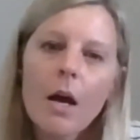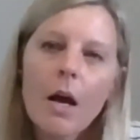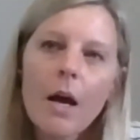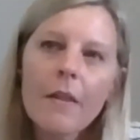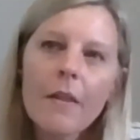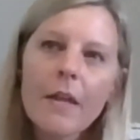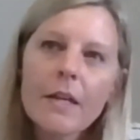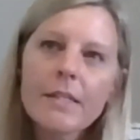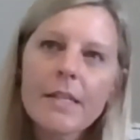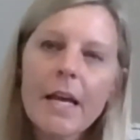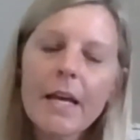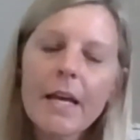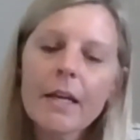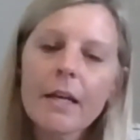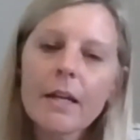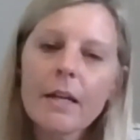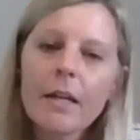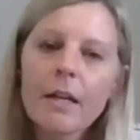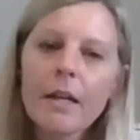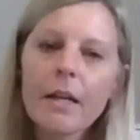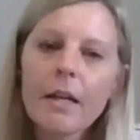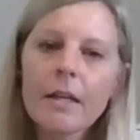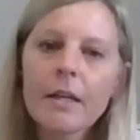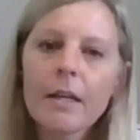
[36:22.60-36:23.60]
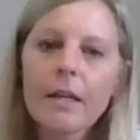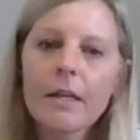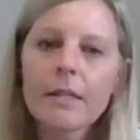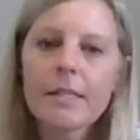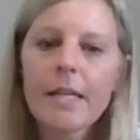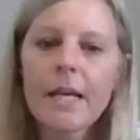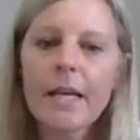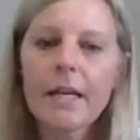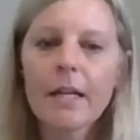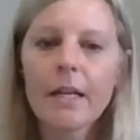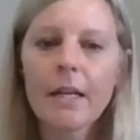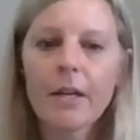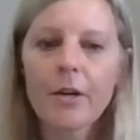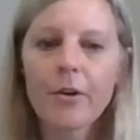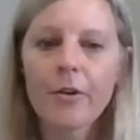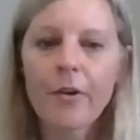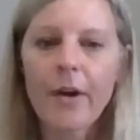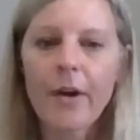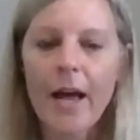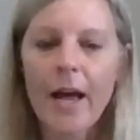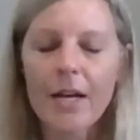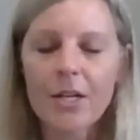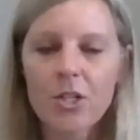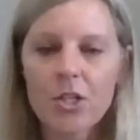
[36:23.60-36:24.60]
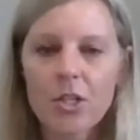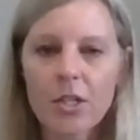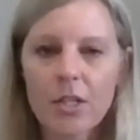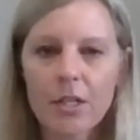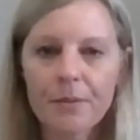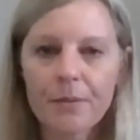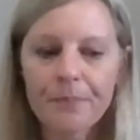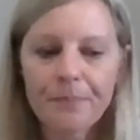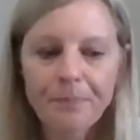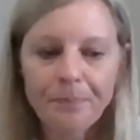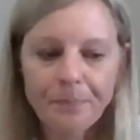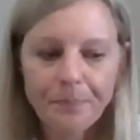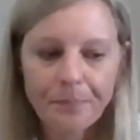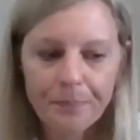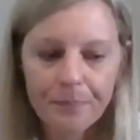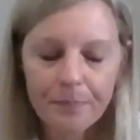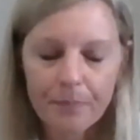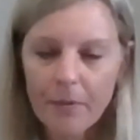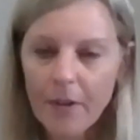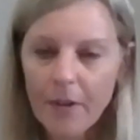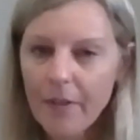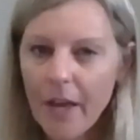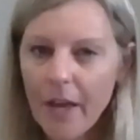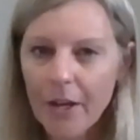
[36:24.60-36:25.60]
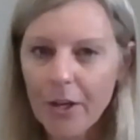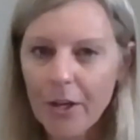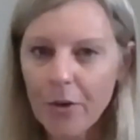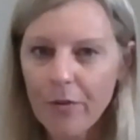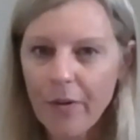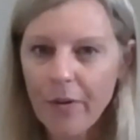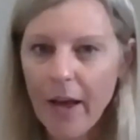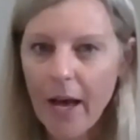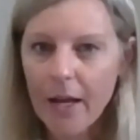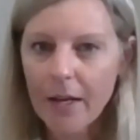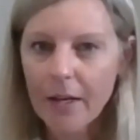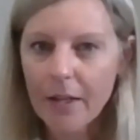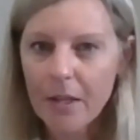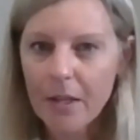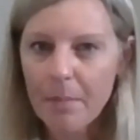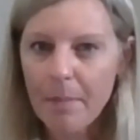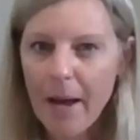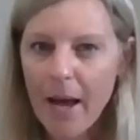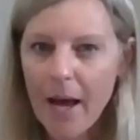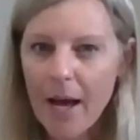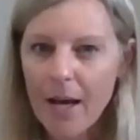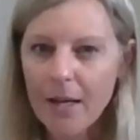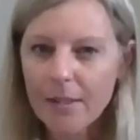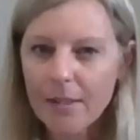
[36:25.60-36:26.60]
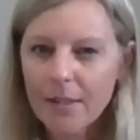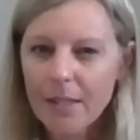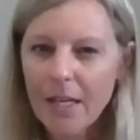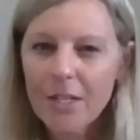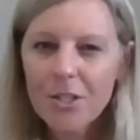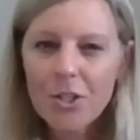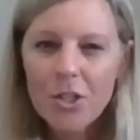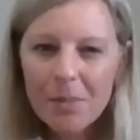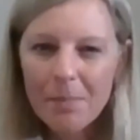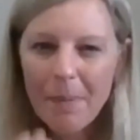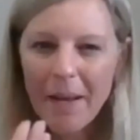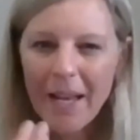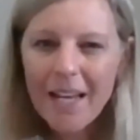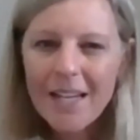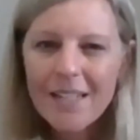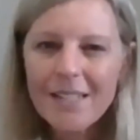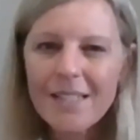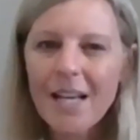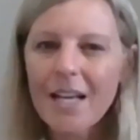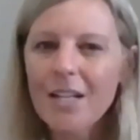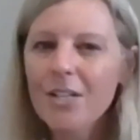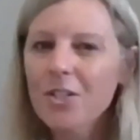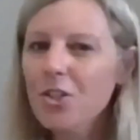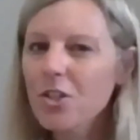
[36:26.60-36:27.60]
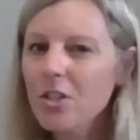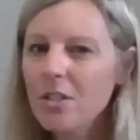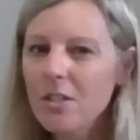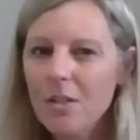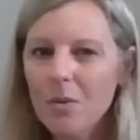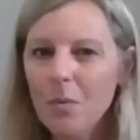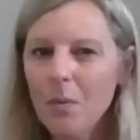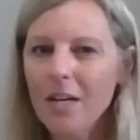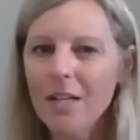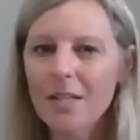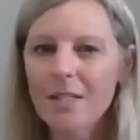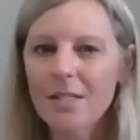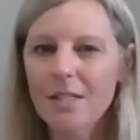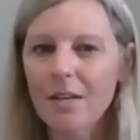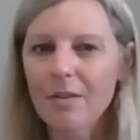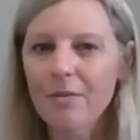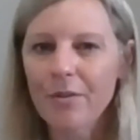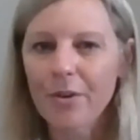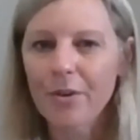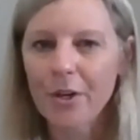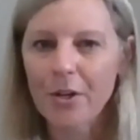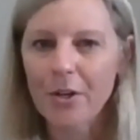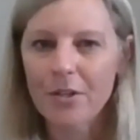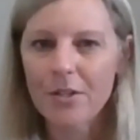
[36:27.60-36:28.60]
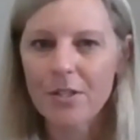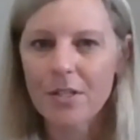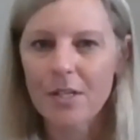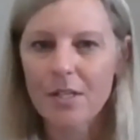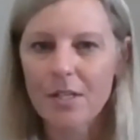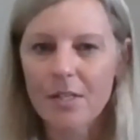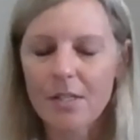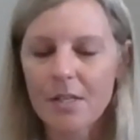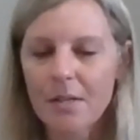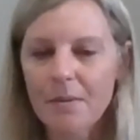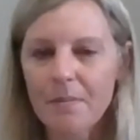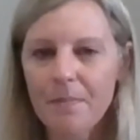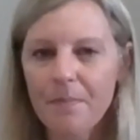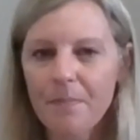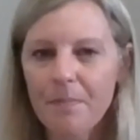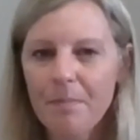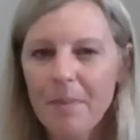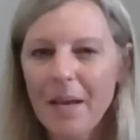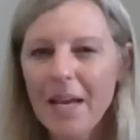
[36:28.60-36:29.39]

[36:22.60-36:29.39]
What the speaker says: and then take an interaction that you've had in the past and just pay attention to what it did for your system.